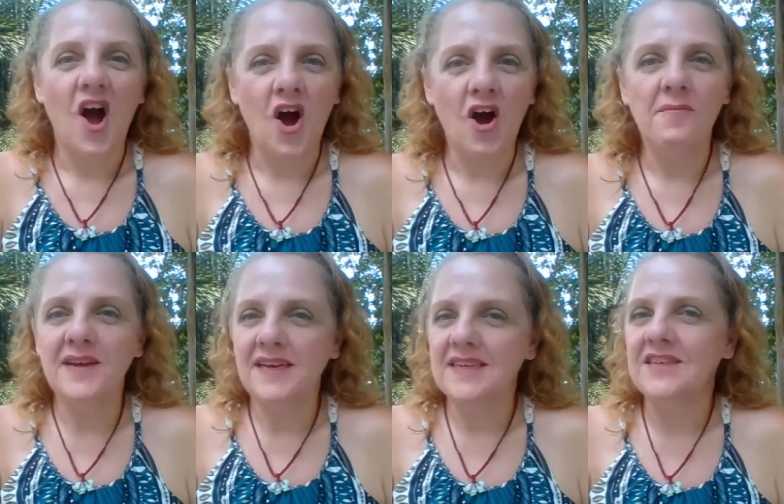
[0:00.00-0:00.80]
are
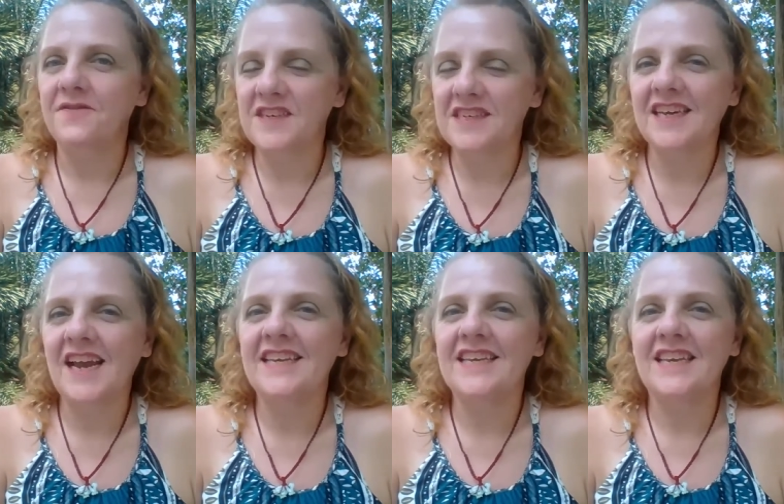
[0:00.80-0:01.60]
me
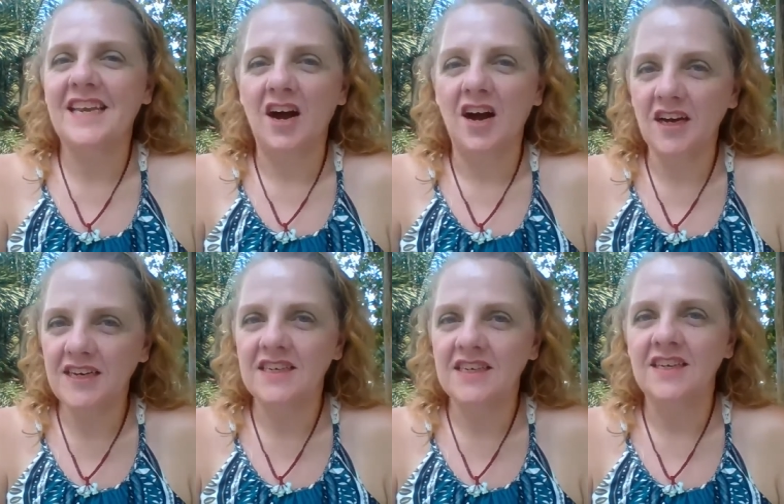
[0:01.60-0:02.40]
sophisticatedly
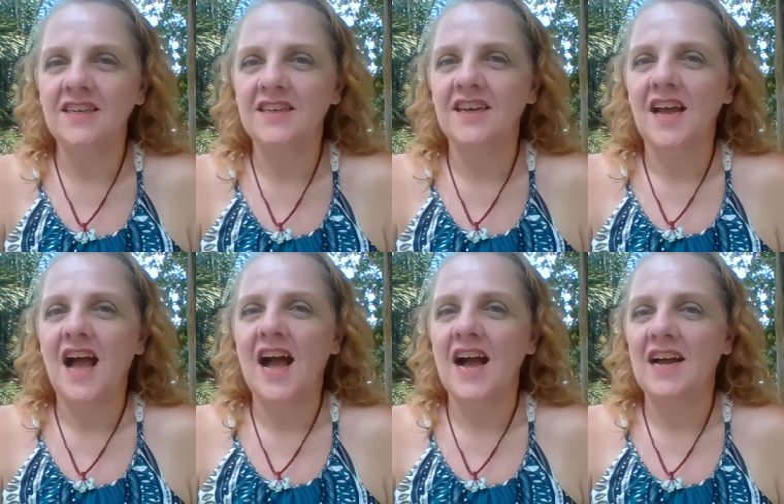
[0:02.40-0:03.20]
hiding
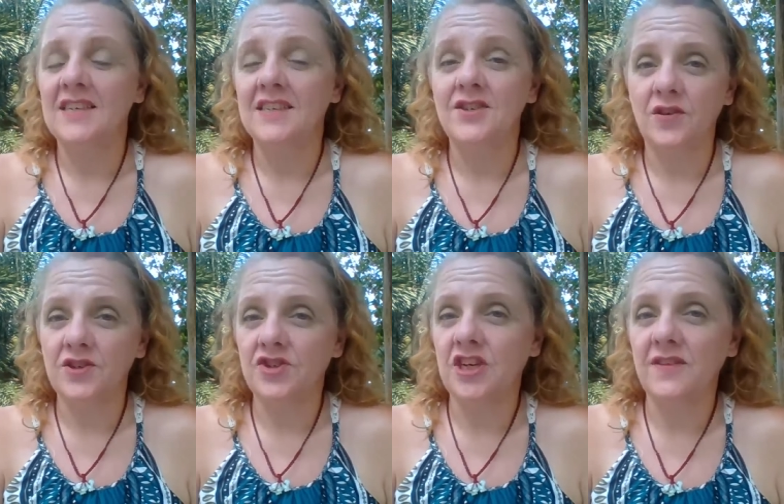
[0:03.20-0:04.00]
and not
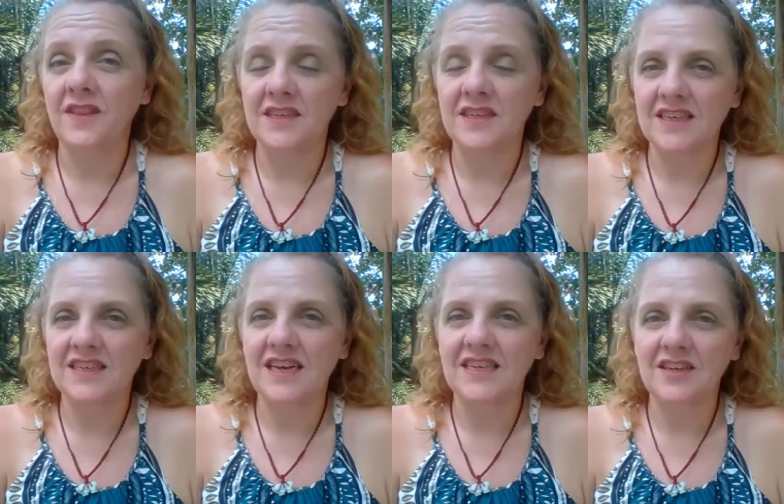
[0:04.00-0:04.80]
achieving the
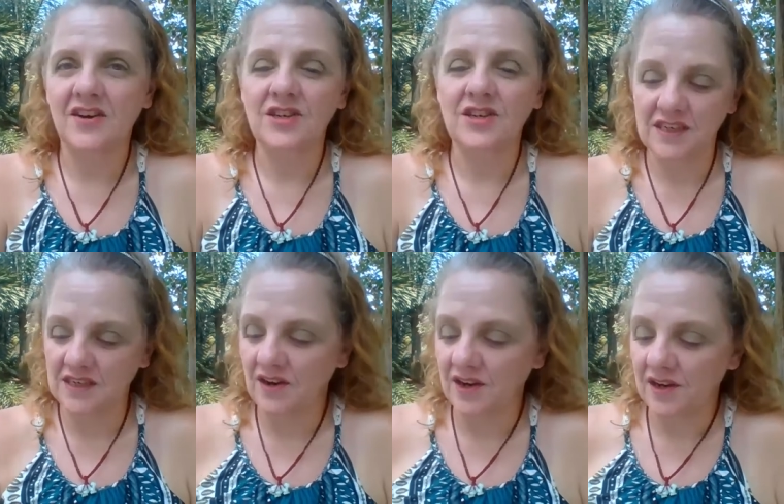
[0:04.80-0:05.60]
success I
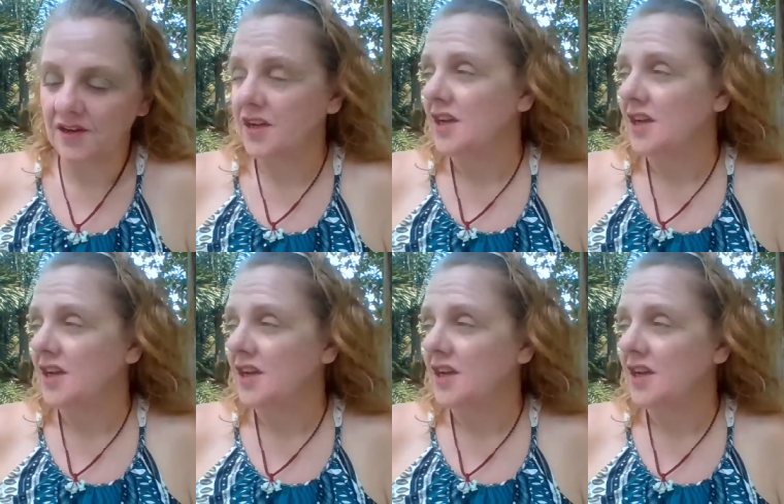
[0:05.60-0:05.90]
desire.